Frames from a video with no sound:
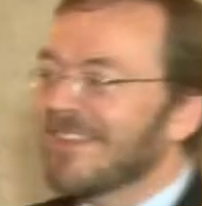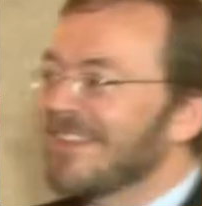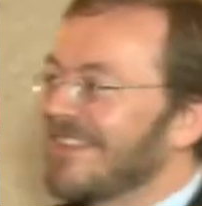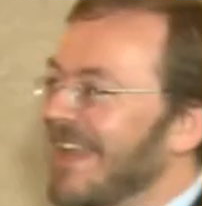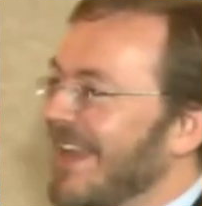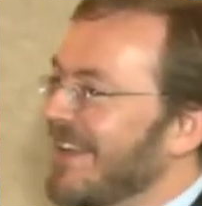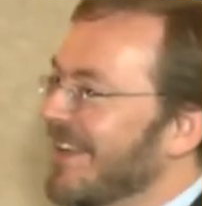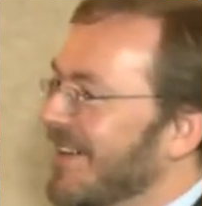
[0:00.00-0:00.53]
to
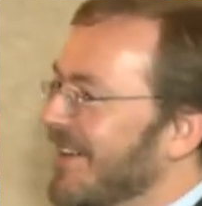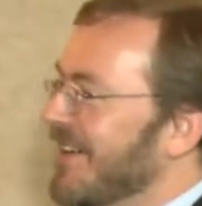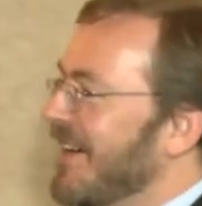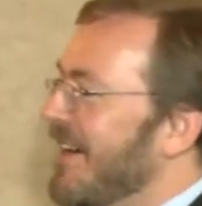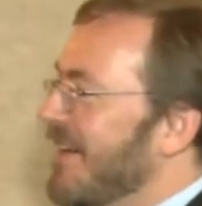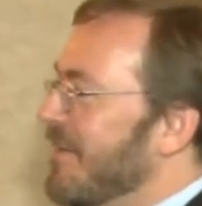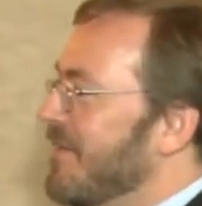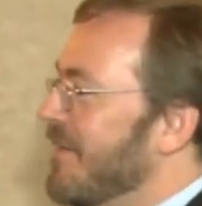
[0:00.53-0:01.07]
date
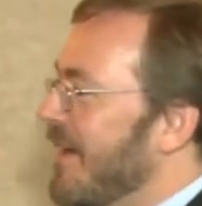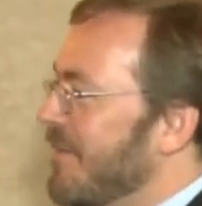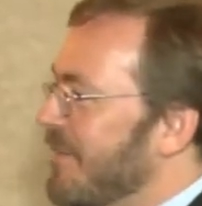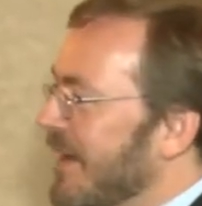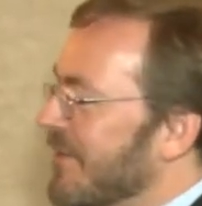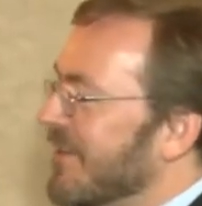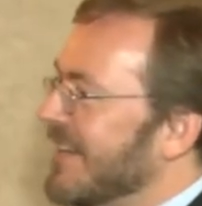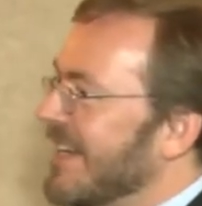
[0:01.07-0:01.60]
a
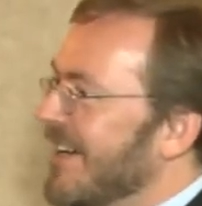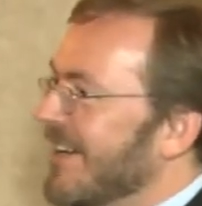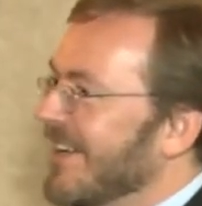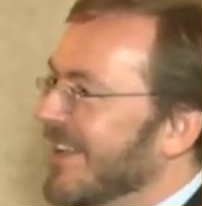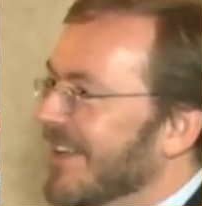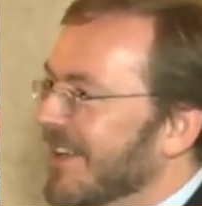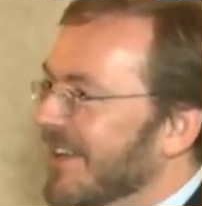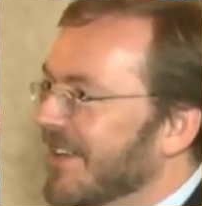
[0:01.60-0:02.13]

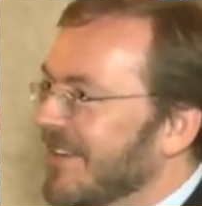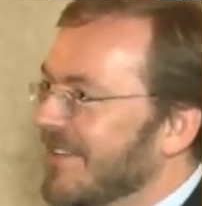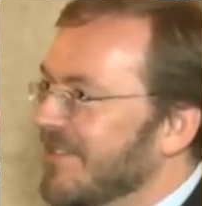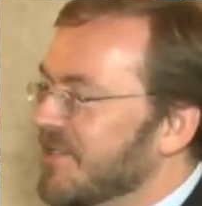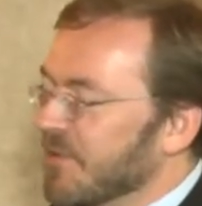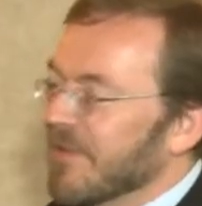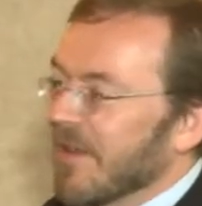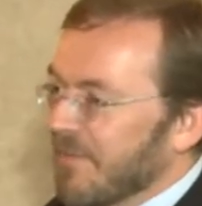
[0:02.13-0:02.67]
veterinarian,
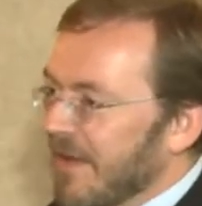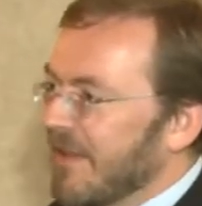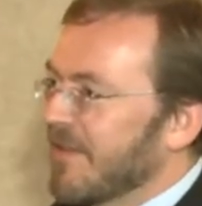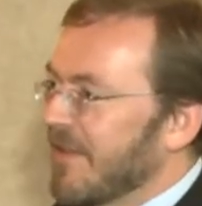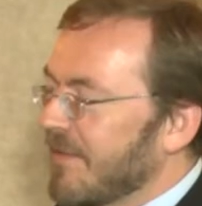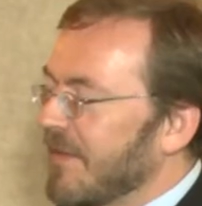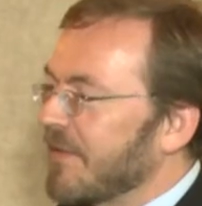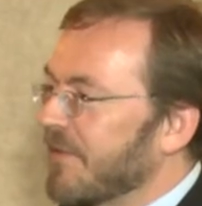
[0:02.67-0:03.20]
she was a
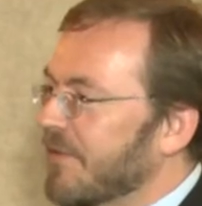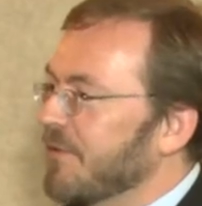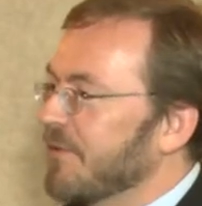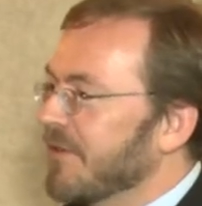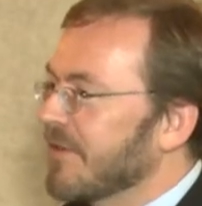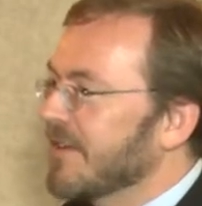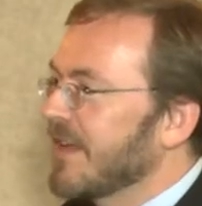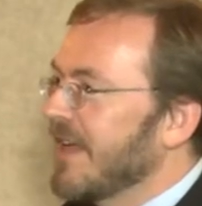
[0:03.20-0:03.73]
vet
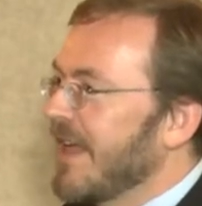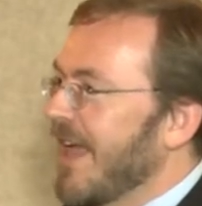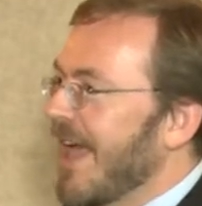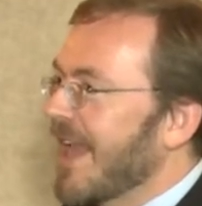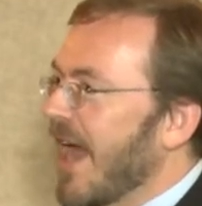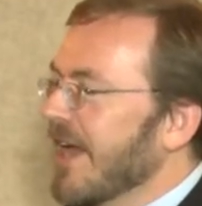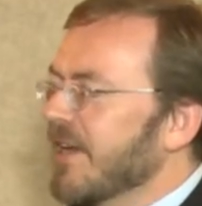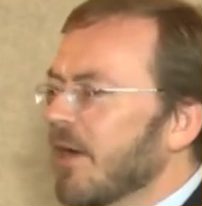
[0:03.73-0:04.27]
student,
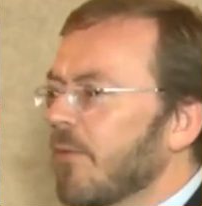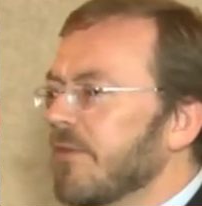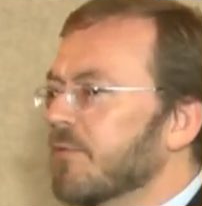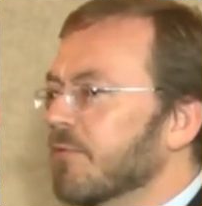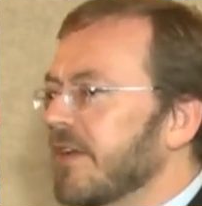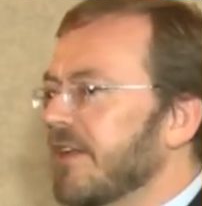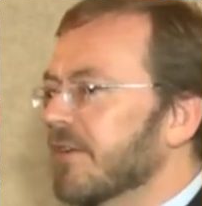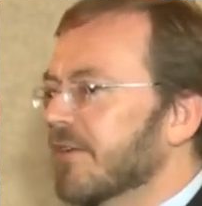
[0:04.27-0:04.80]
and I could always
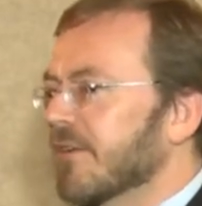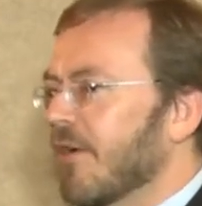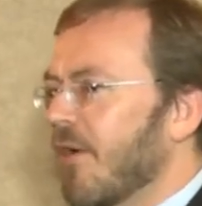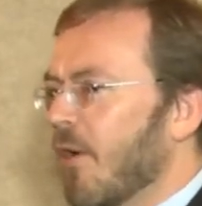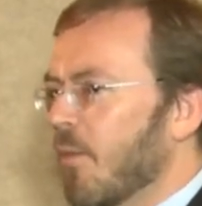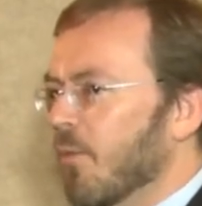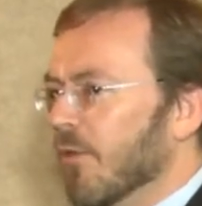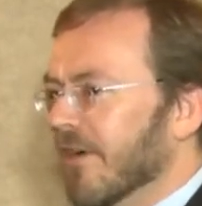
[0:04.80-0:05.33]
read her
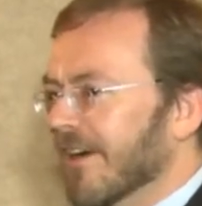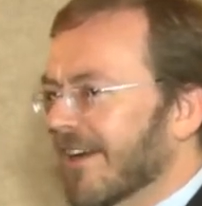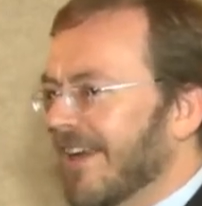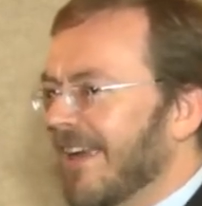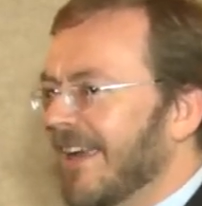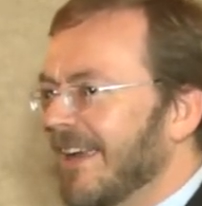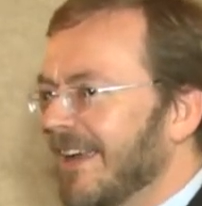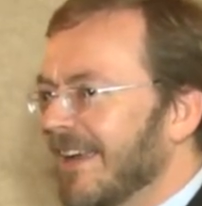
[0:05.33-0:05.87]
homework
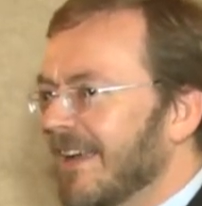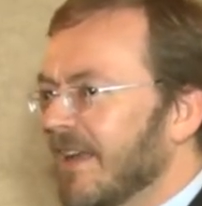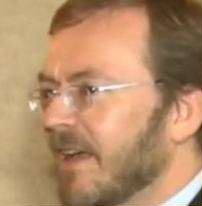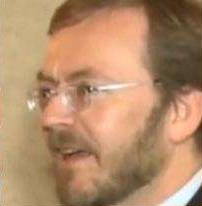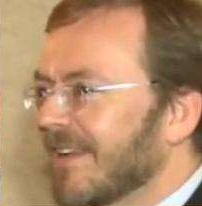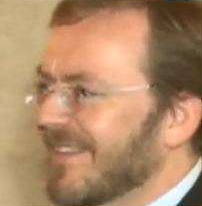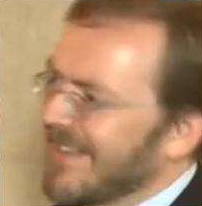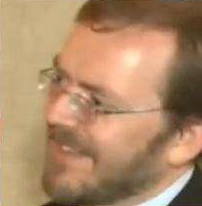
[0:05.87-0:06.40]

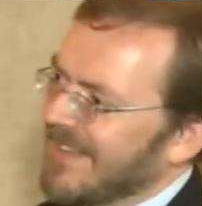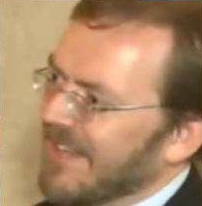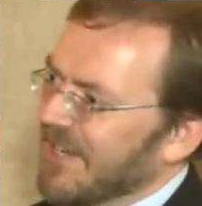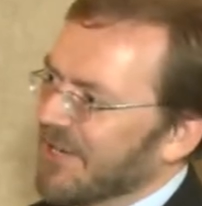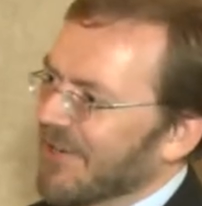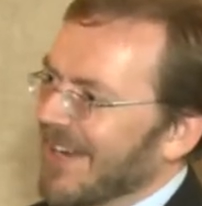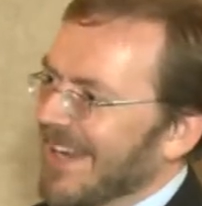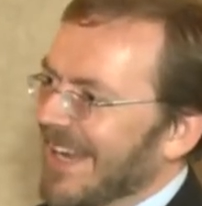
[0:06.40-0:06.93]
because it's in
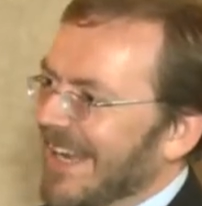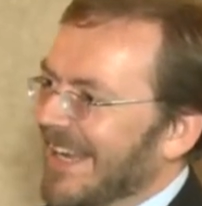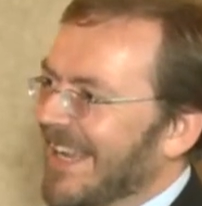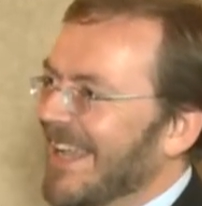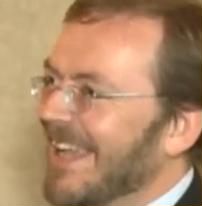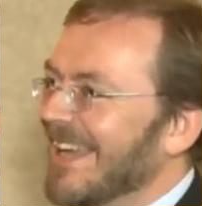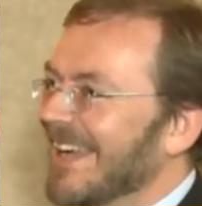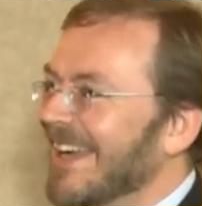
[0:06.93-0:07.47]

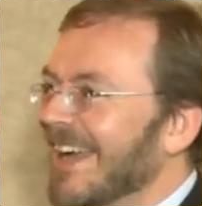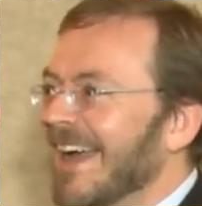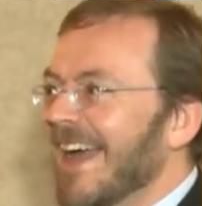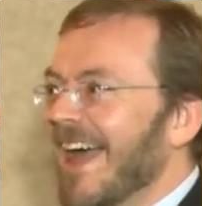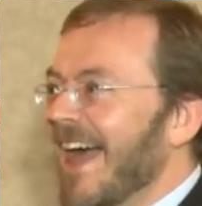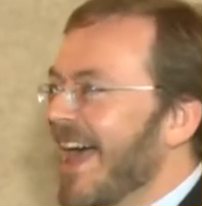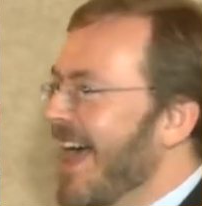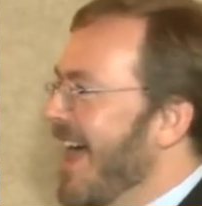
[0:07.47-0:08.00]
Greek.
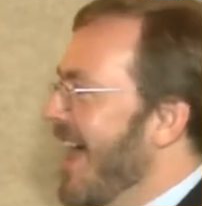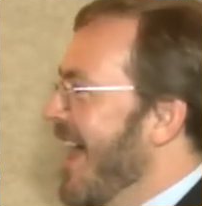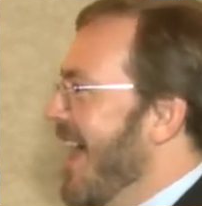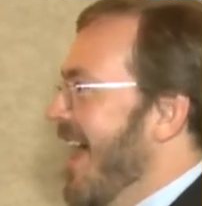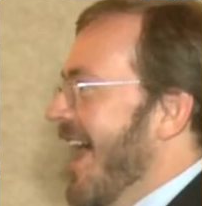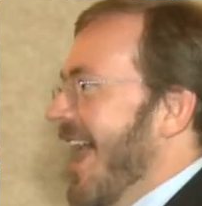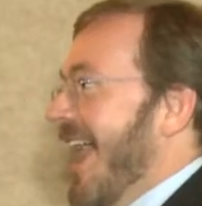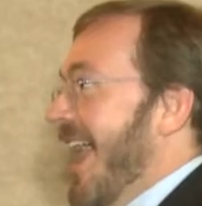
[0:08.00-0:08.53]

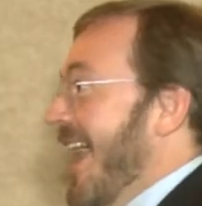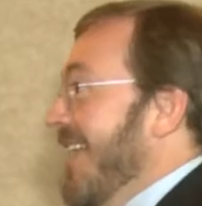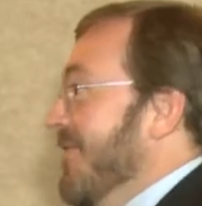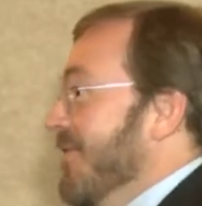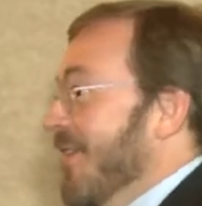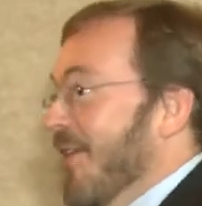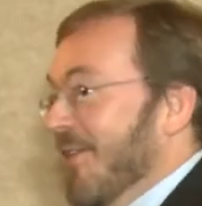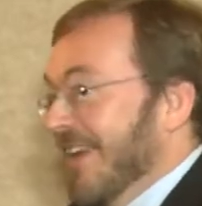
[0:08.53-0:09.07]
I
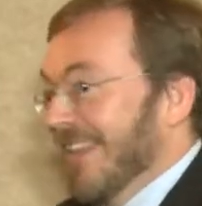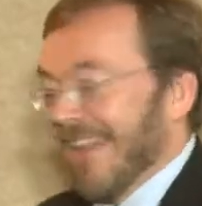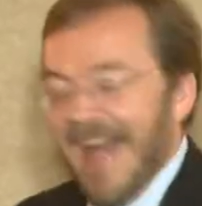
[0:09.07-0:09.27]
don't know any